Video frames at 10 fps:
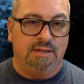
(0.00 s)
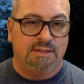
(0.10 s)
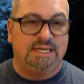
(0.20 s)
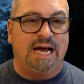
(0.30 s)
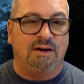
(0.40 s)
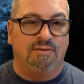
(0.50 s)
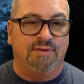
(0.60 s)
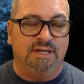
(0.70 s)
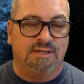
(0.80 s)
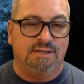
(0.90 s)

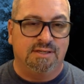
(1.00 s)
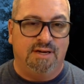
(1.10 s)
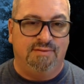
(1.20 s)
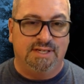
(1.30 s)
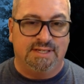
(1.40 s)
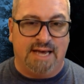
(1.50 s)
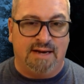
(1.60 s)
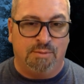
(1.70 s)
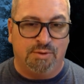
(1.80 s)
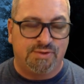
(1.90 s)
sacrifices of his
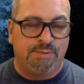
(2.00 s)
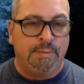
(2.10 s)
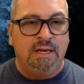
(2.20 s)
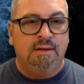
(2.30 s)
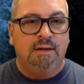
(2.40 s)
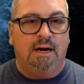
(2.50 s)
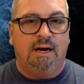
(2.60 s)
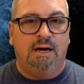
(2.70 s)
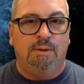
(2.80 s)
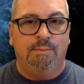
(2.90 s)
animals.
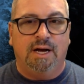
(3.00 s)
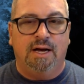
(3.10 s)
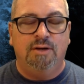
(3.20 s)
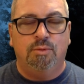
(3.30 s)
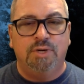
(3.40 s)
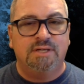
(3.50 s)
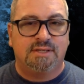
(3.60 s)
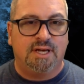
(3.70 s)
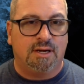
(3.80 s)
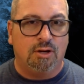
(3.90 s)
I don't want us
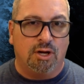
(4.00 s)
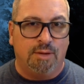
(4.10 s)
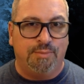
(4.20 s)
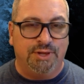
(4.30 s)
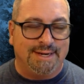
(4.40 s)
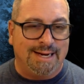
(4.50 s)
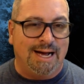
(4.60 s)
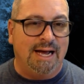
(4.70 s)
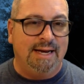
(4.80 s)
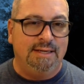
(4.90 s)
to get caught up on the
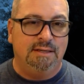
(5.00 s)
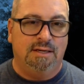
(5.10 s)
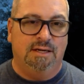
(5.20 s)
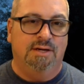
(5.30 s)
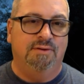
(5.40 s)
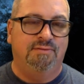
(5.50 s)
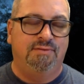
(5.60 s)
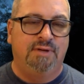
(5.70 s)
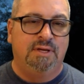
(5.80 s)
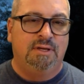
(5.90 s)
kind of